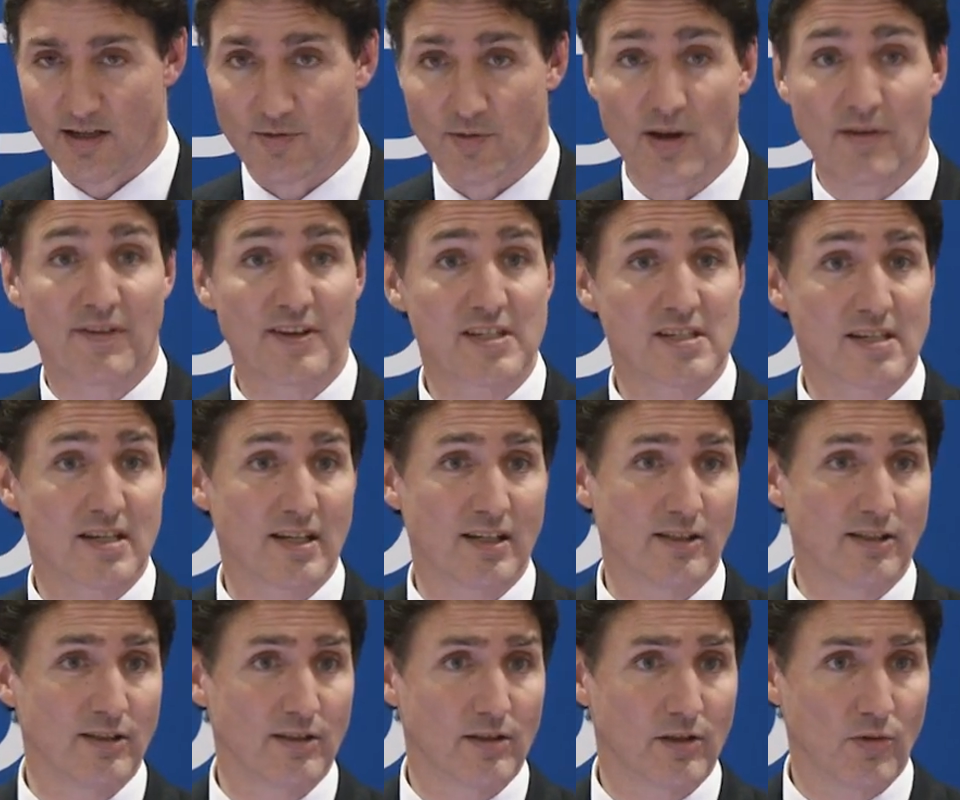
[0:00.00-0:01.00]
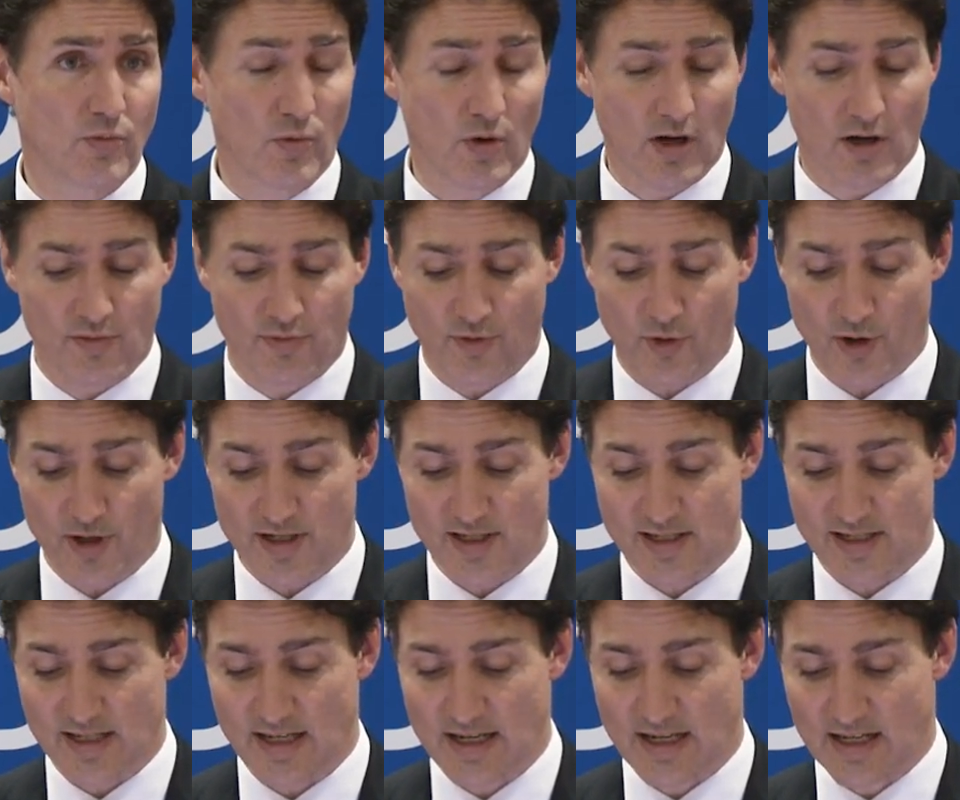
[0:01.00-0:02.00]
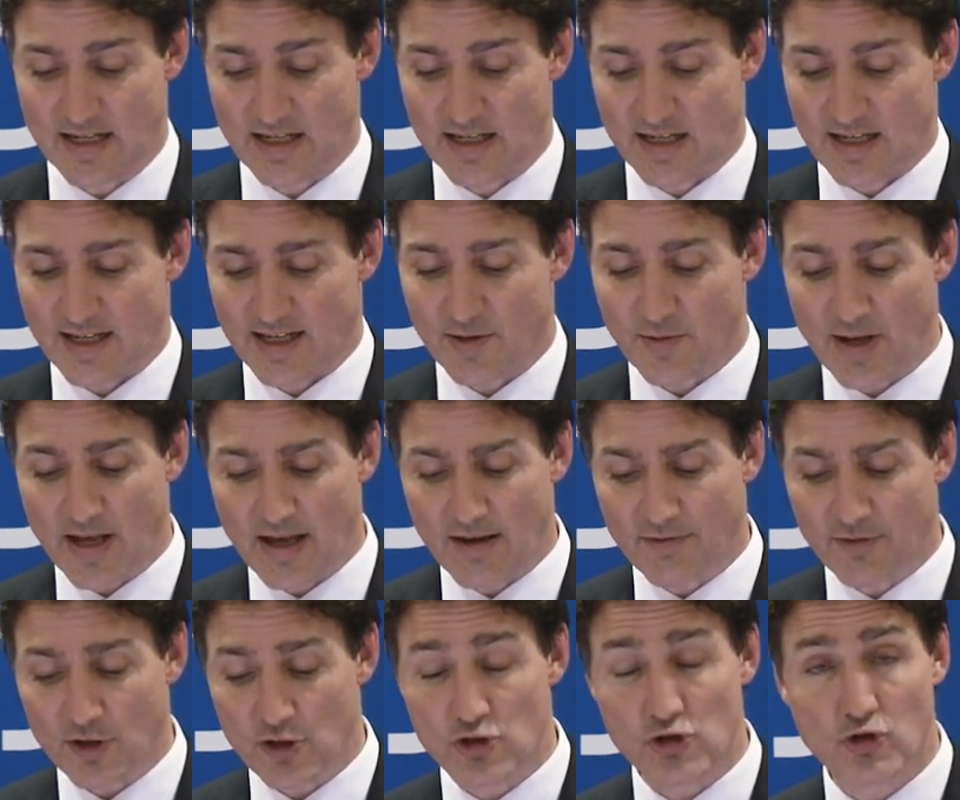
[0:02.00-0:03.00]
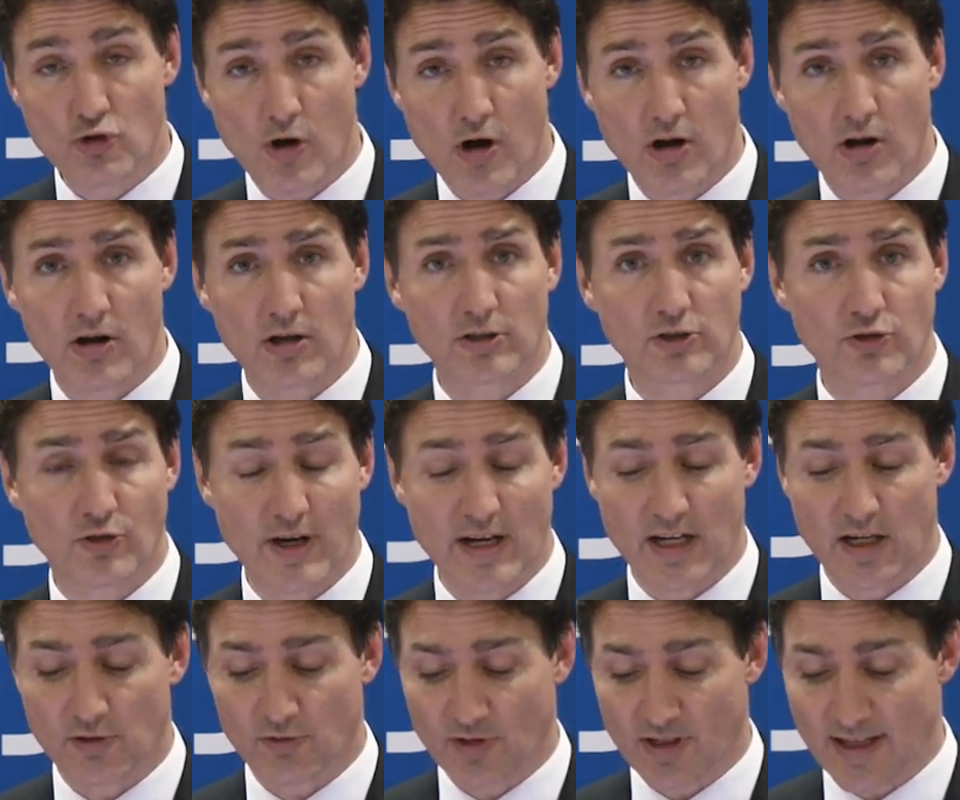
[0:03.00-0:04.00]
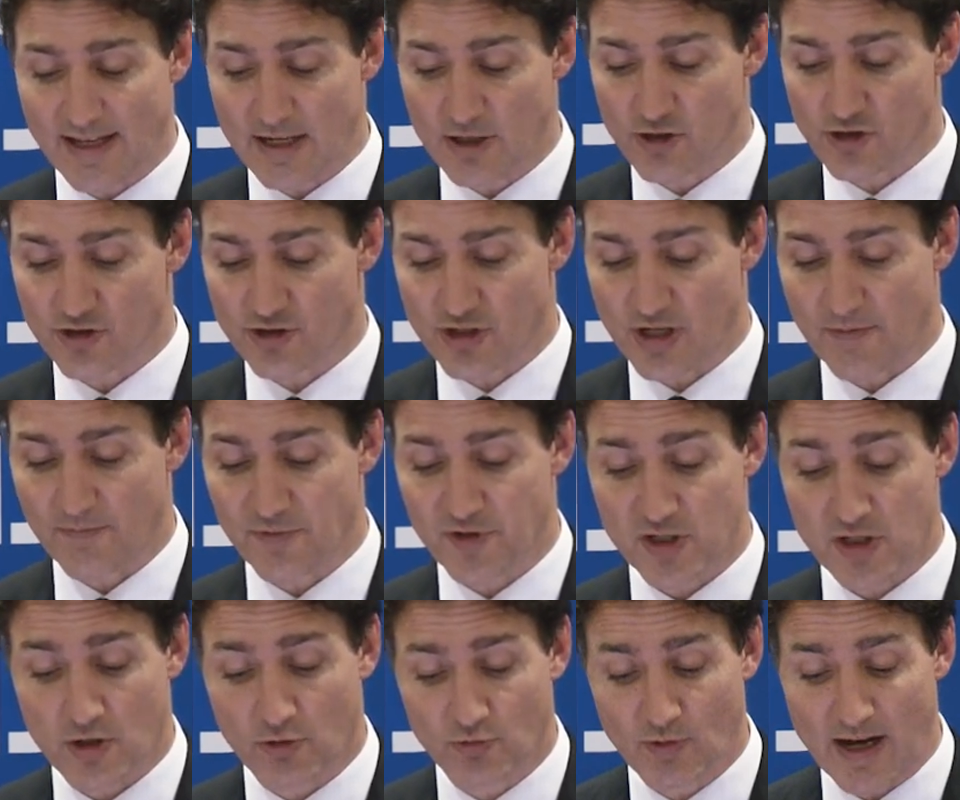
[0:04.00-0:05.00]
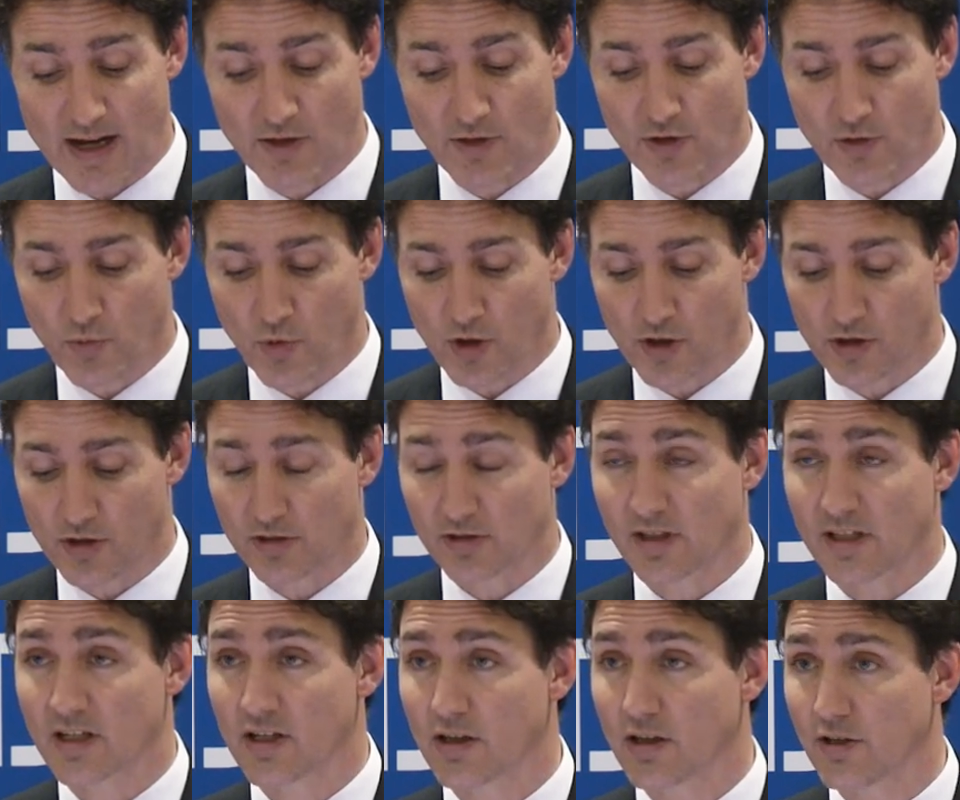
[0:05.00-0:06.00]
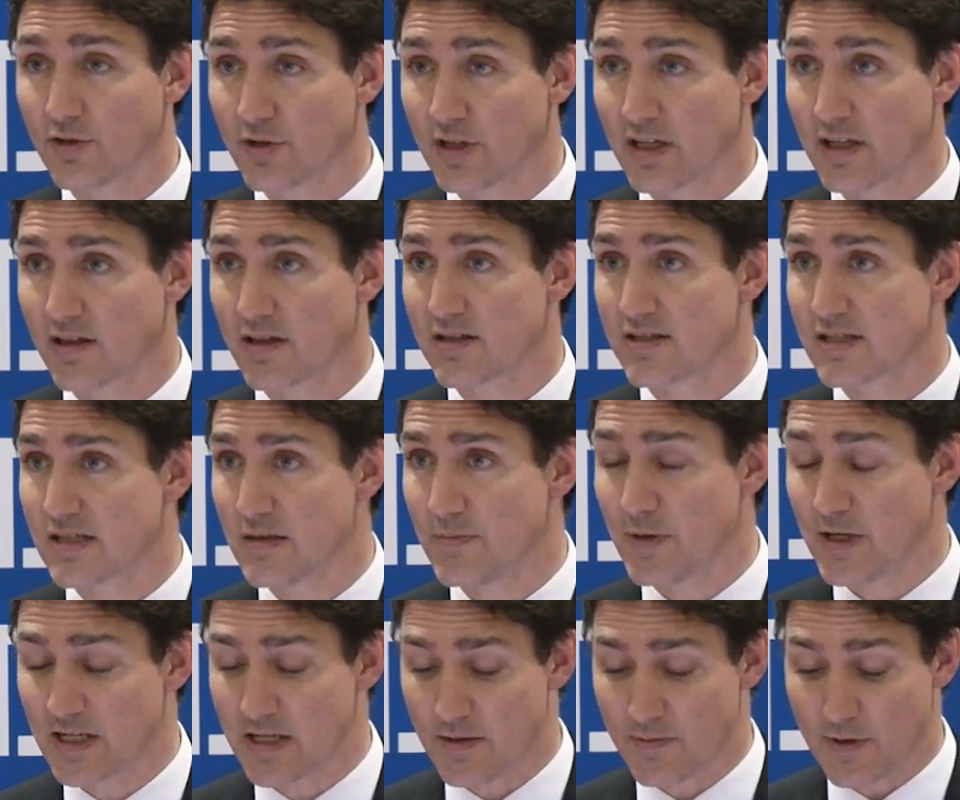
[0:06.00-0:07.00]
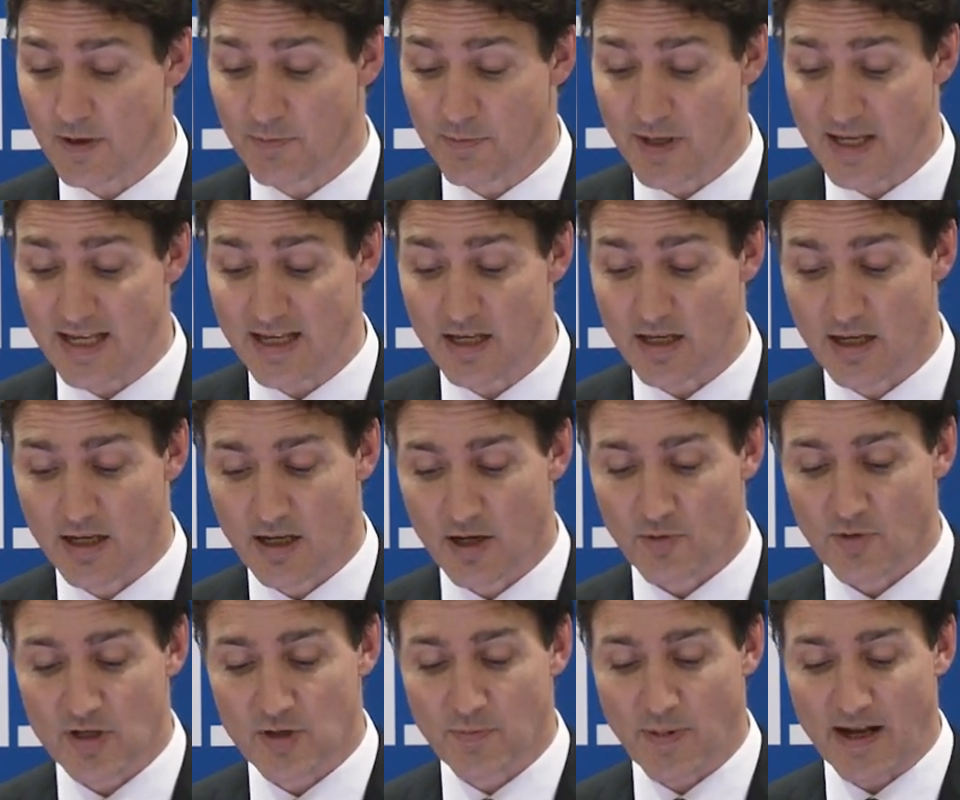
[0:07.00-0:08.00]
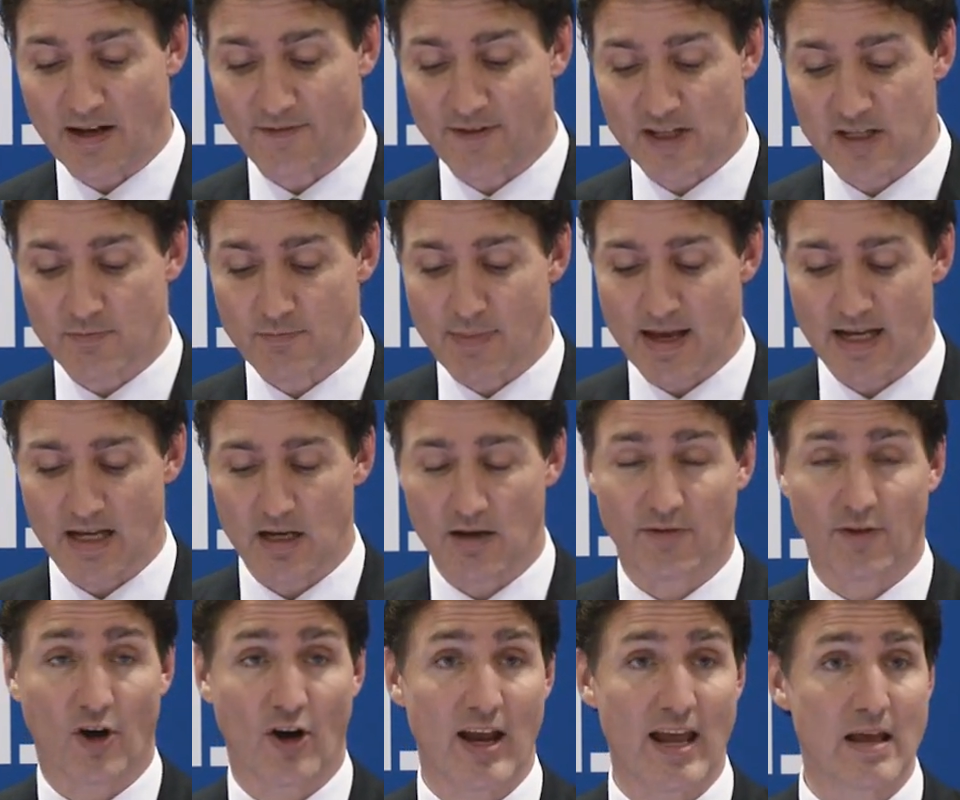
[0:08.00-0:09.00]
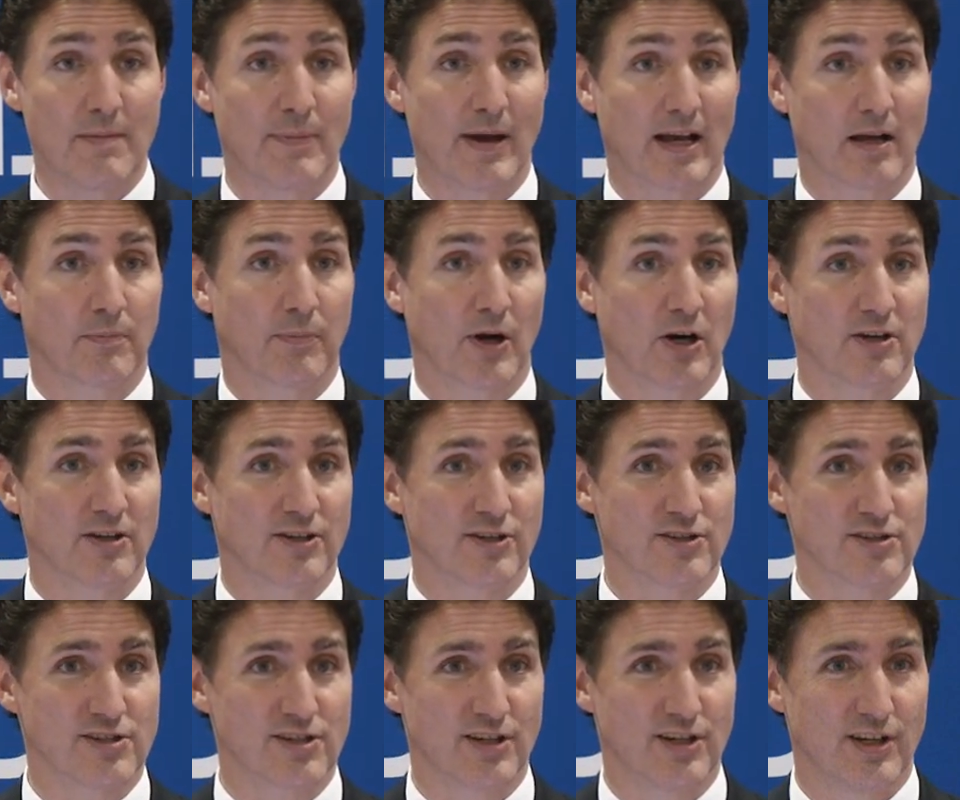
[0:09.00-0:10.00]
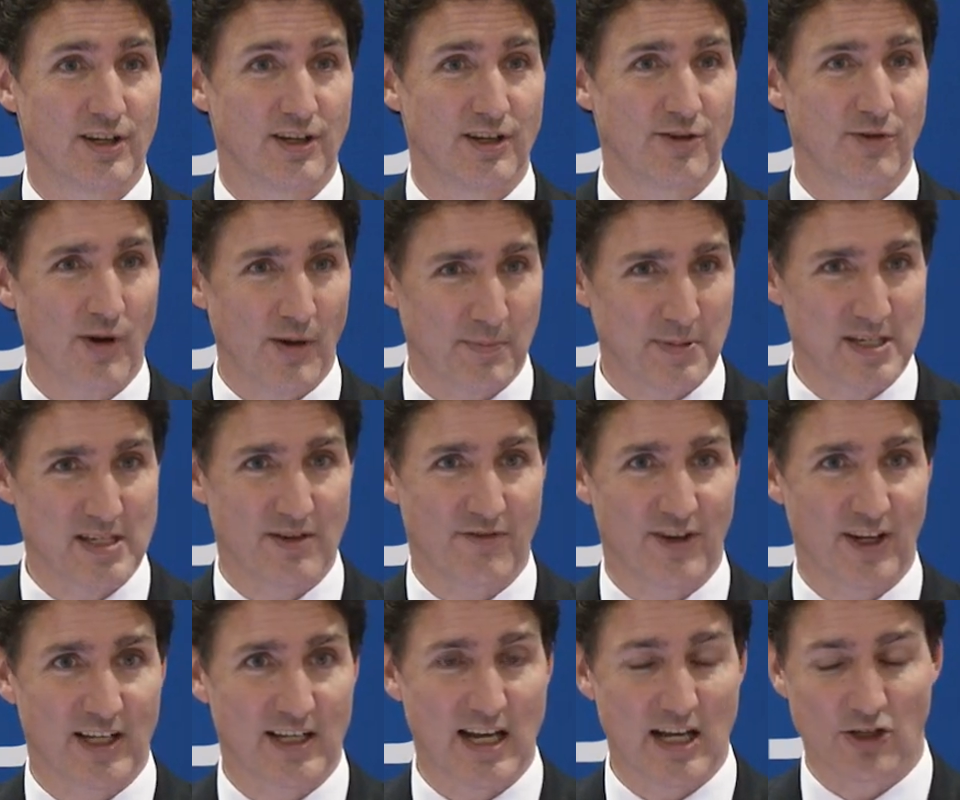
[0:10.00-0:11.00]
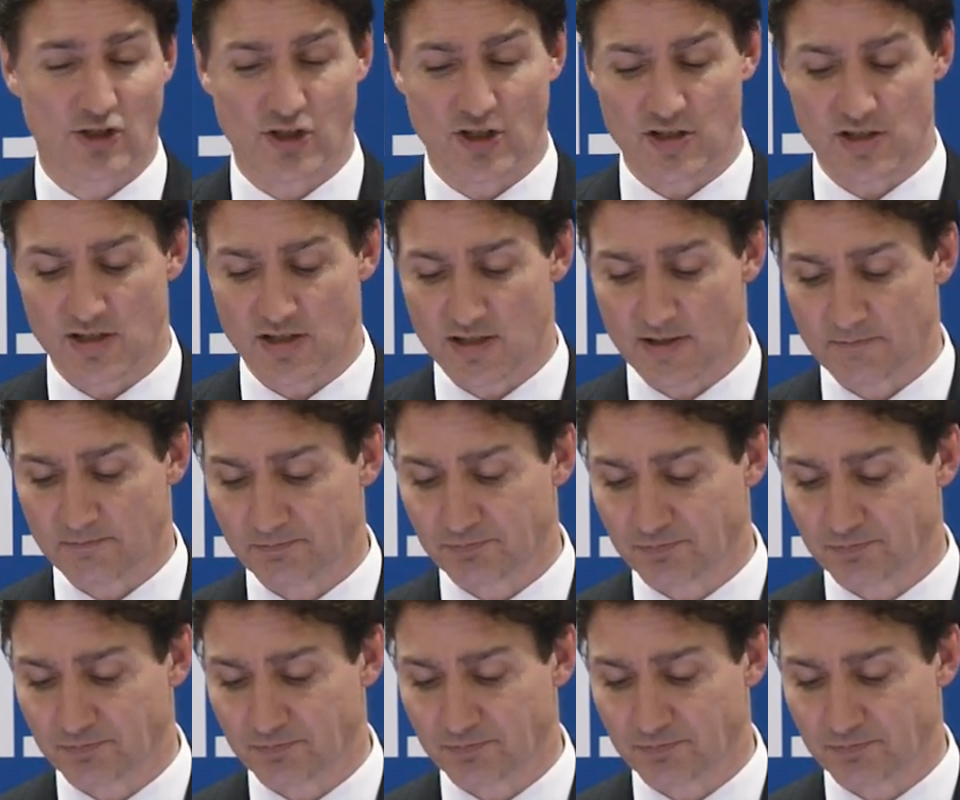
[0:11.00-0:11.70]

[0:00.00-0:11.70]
we have a skilled workforce, and we have strong trading relationships around the world, including the CPTPP, which benefits many of our APEC partners who are Pacific nations.